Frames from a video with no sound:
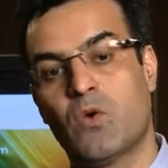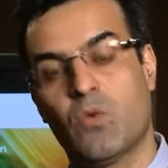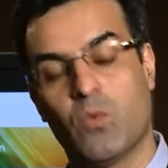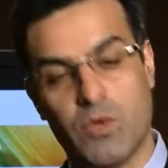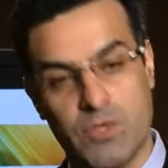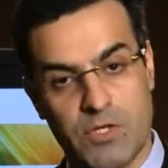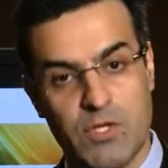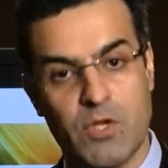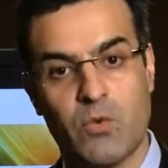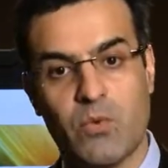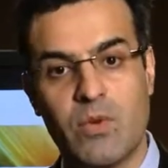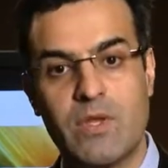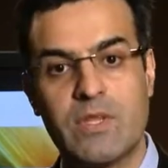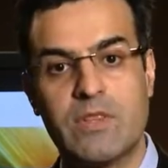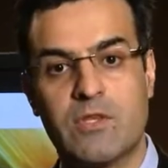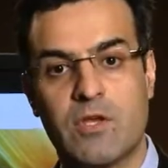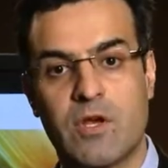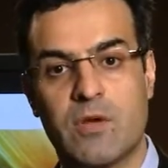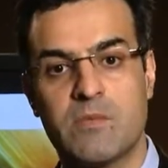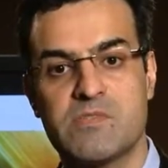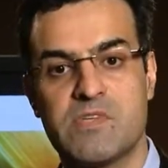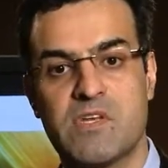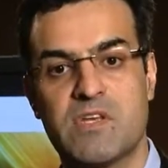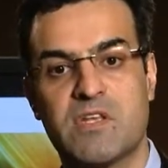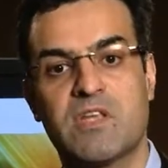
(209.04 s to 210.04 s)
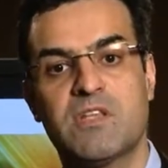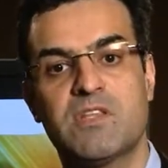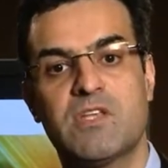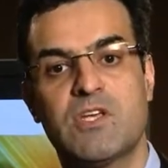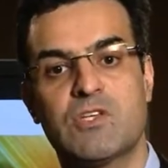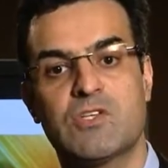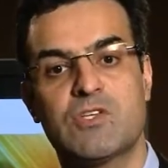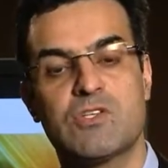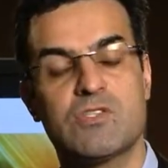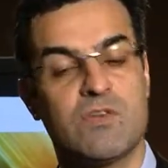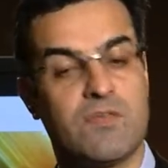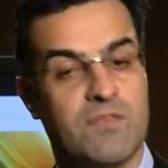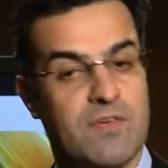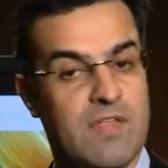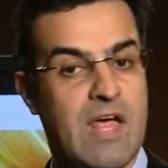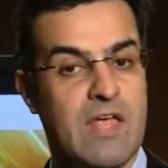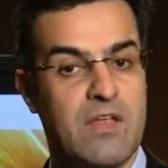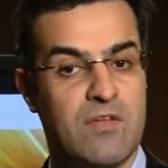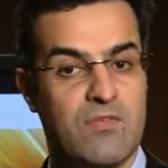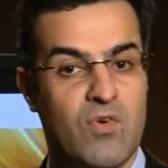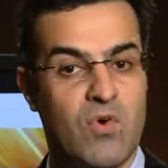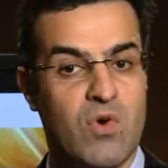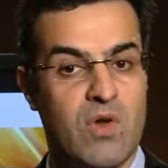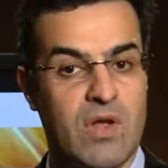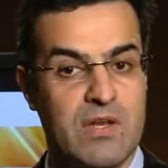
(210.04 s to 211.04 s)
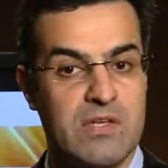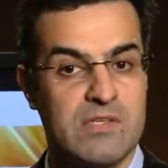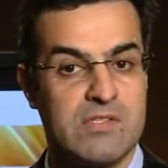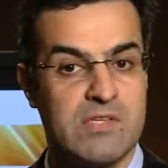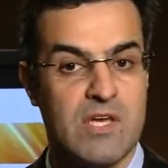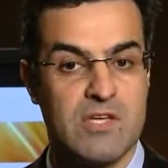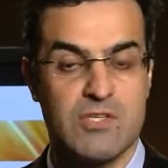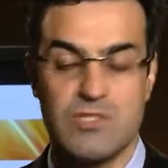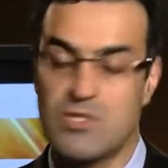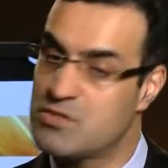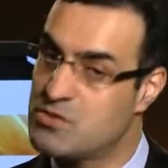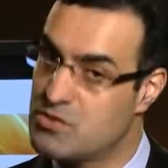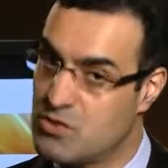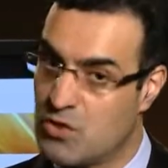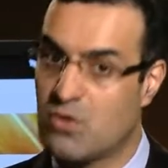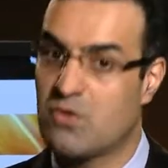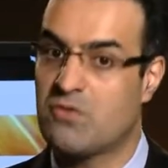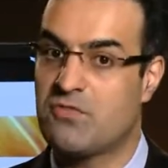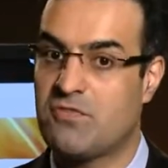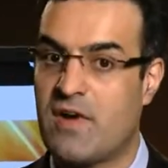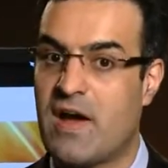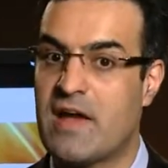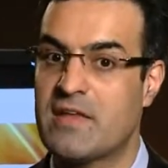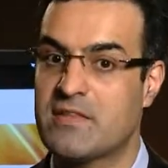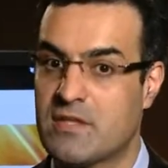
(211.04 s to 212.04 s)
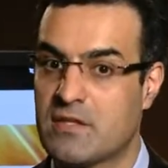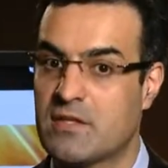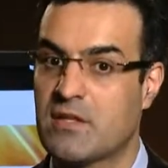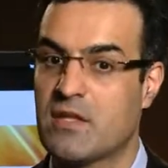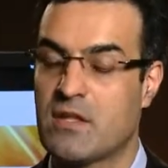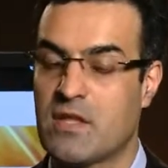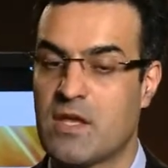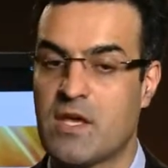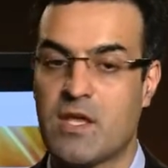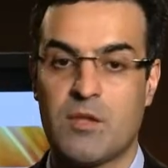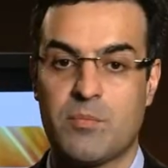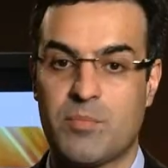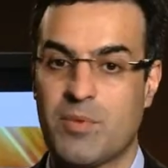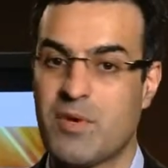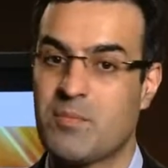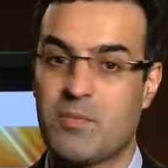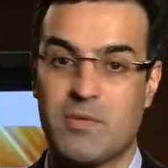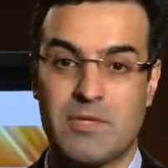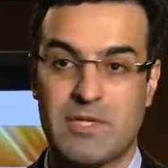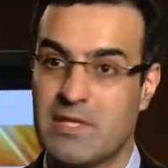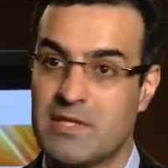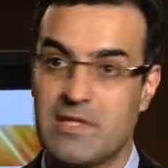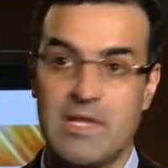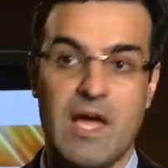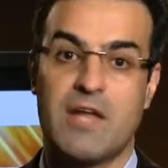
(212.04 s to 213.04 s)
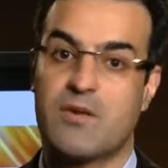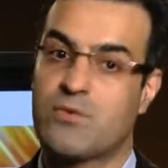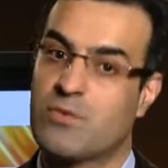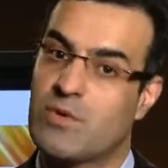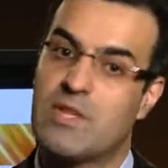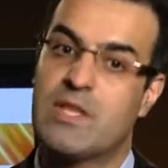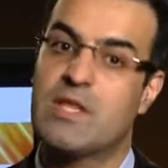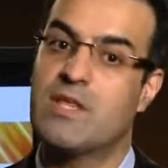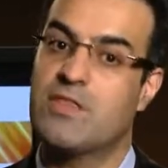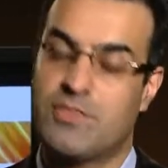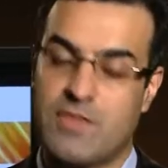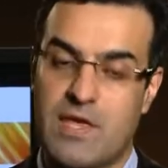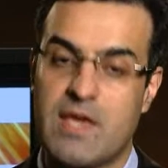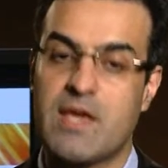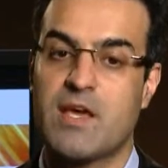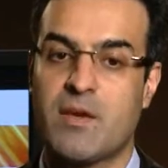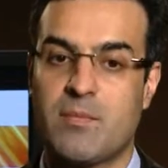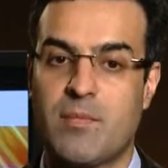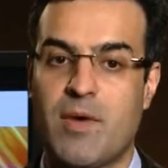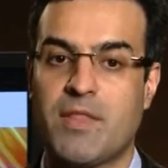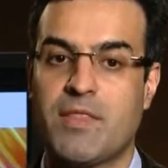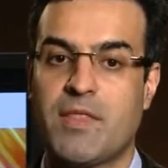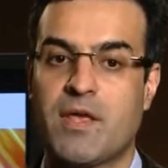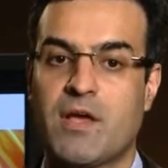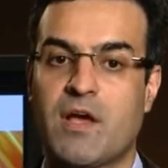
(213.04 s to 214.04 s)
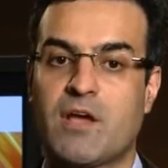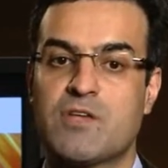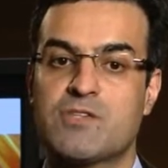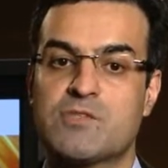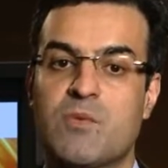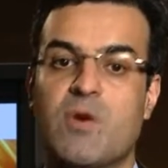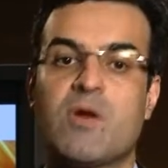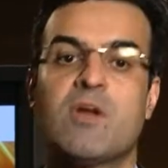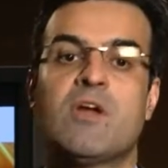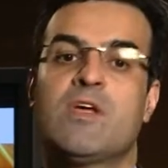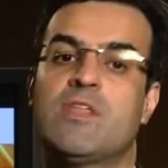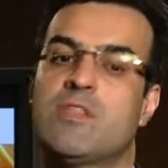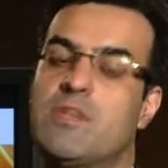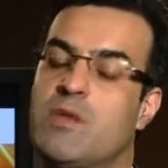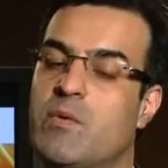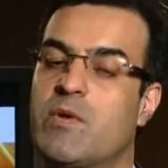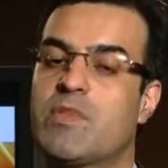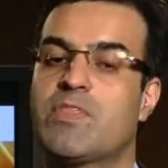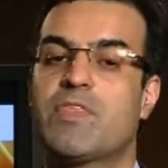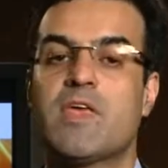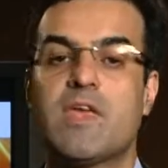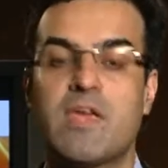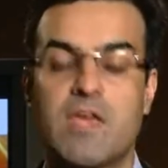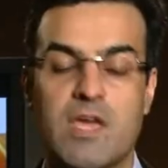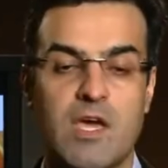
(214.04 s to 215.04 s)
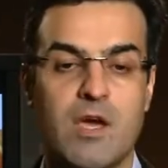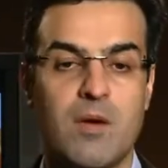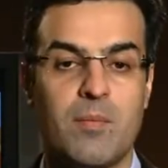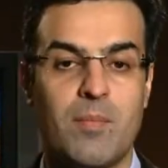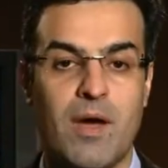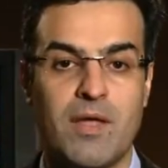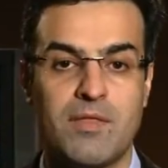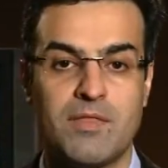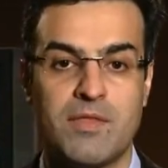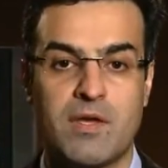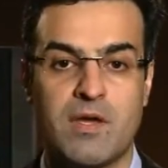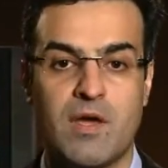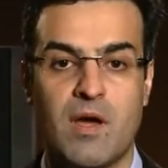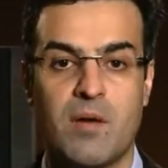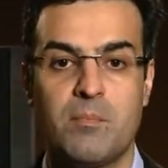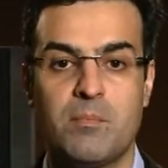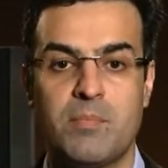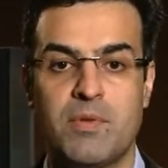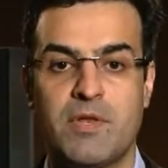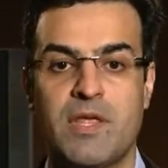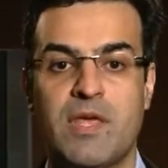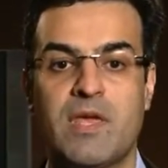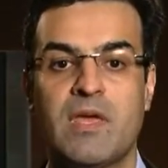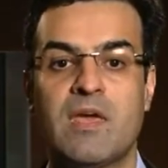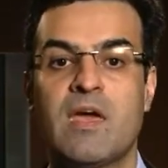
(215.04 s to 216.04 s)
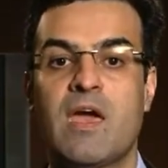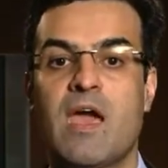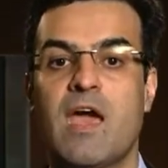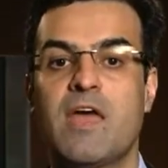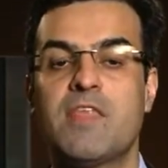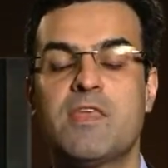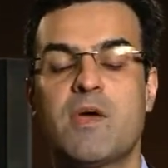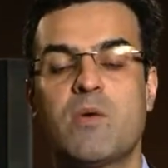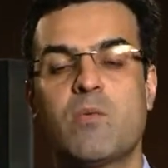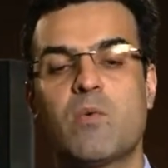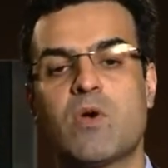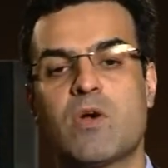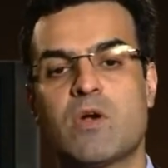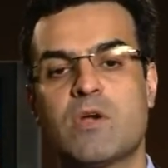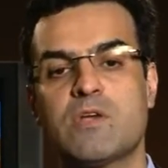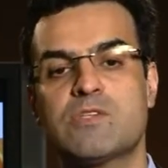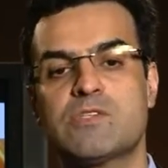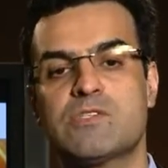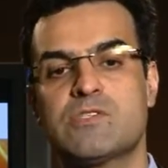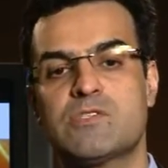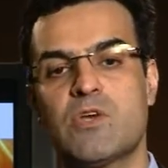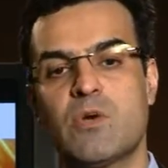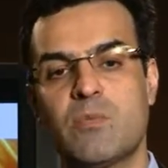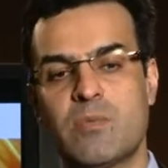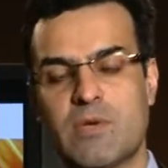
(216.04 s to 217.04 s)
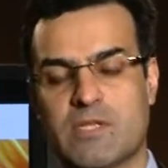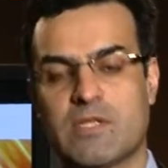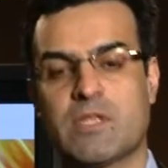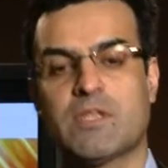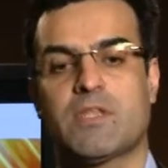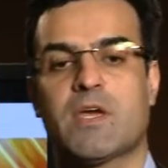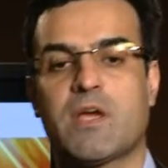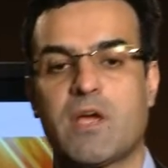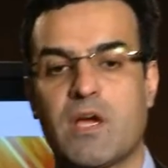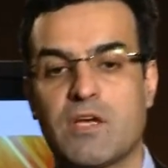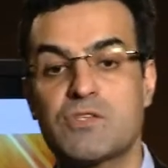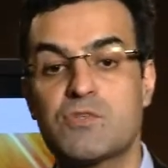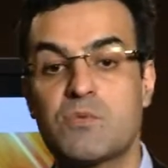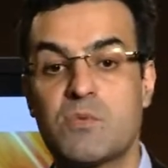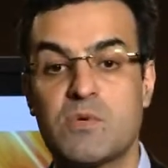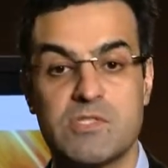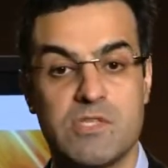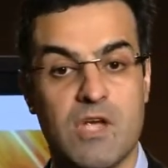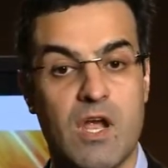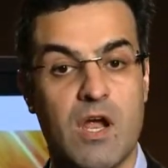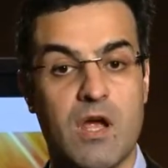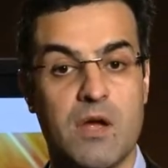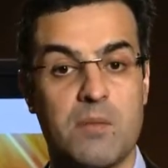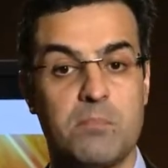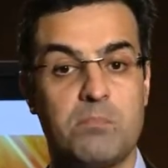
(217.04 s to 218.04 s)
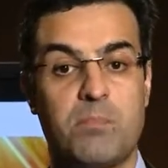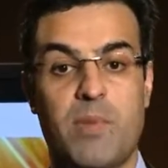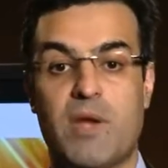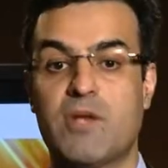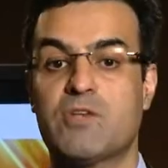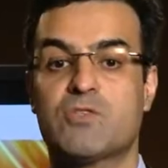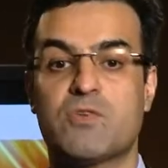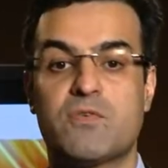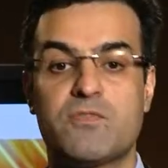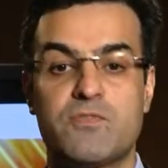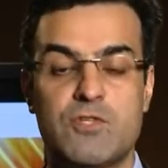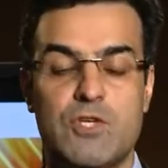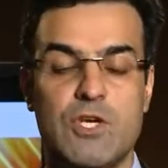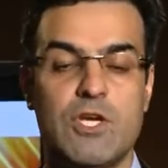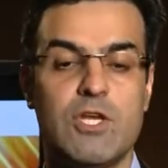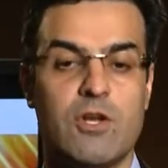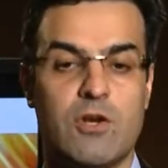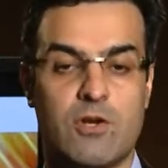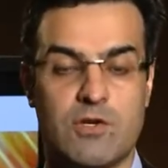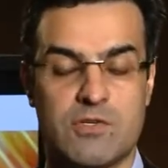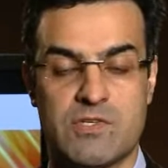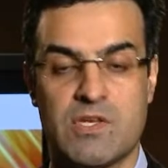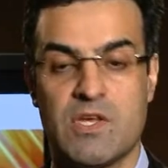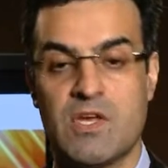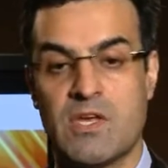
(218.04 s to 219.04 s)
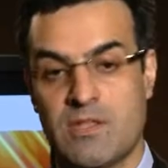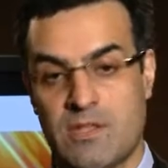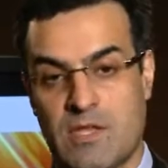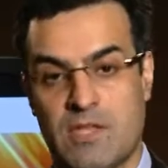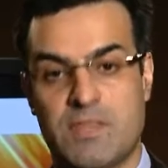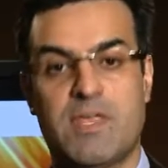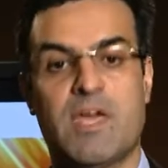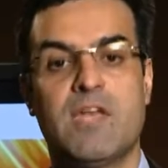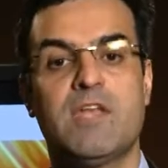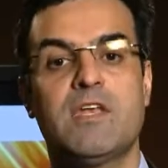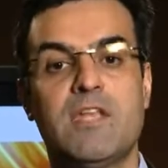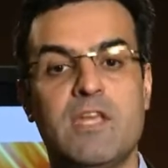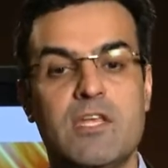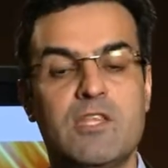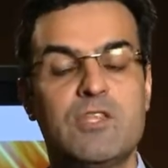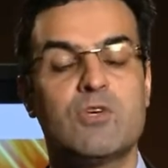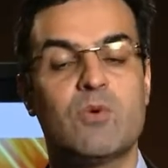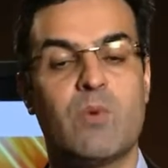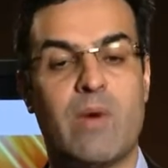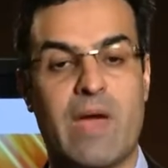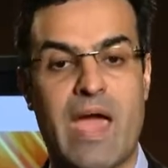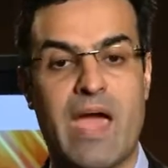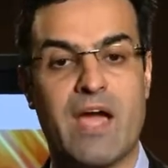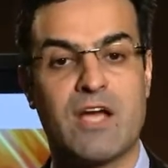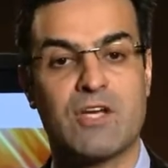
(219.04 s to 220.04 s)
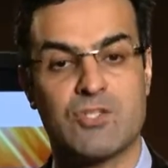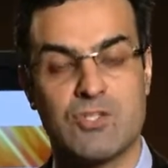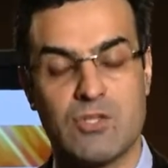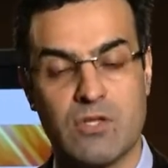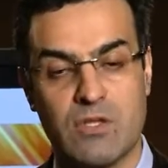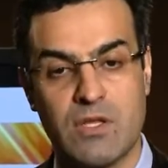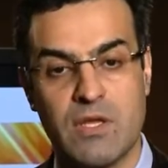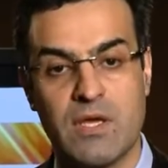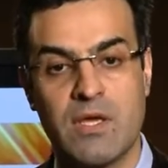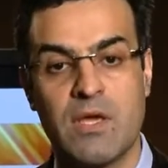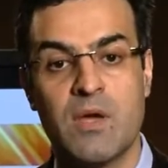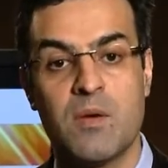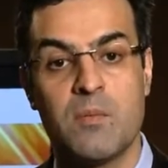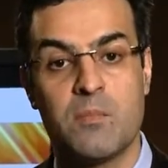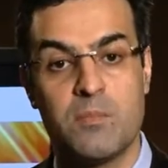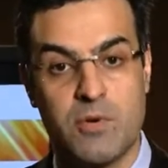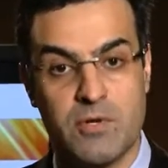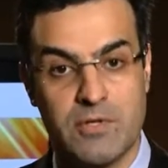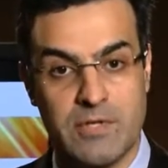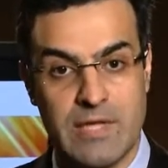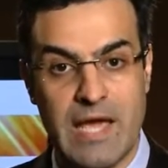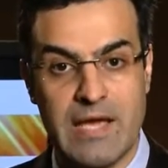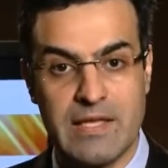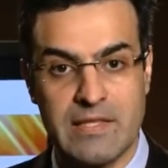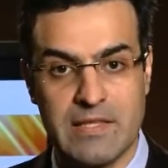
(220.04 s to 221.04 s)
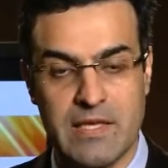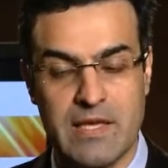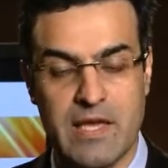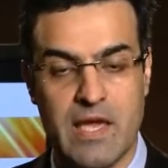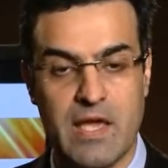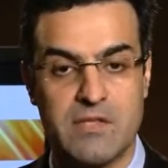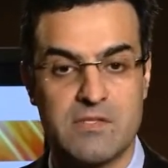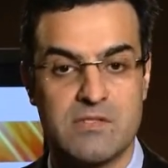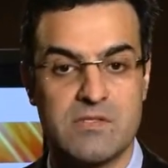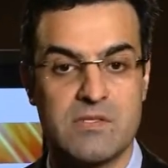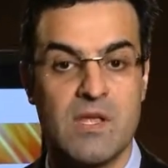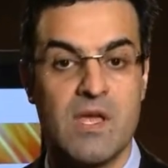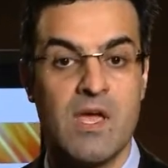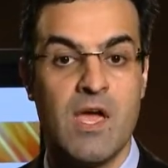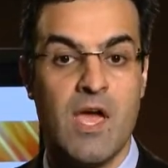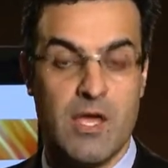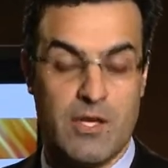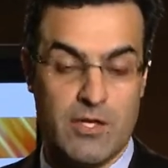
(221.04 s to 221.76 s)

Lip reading: When you read terms and conditions of a lot of organizations, you'll find that the legal people did not really think about the customer. They were thinking about the company, and they were assuming that the customers are a bunch of cheaters that they need to actually protect against.